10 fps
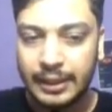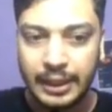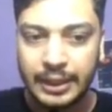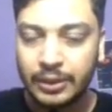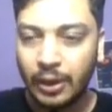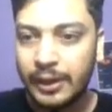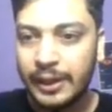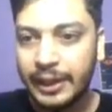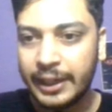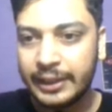is
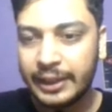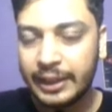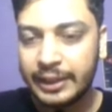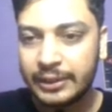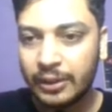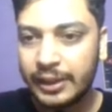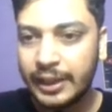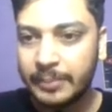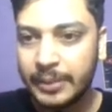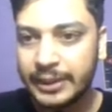already
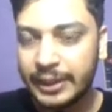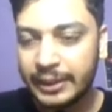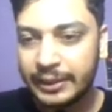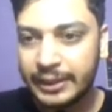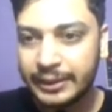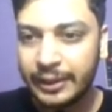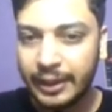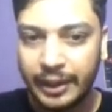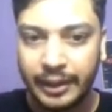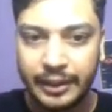present in this
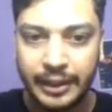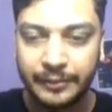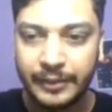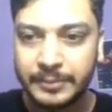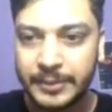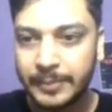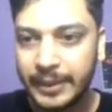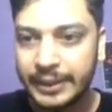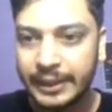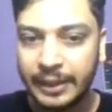grid. If it's
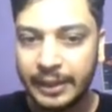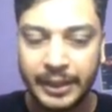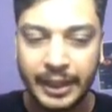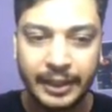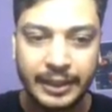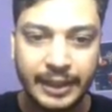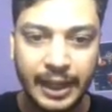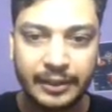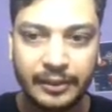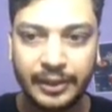present, then we can
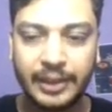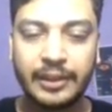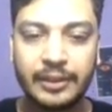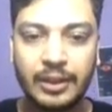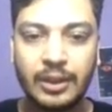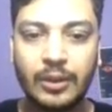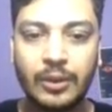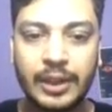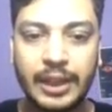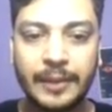decide the winner.
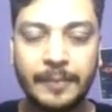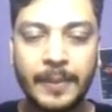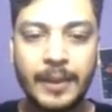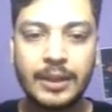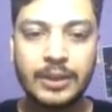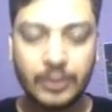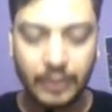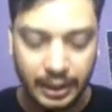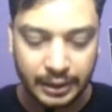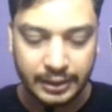Okay, so
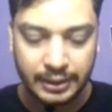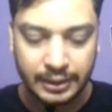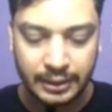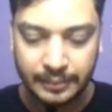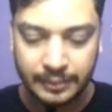let's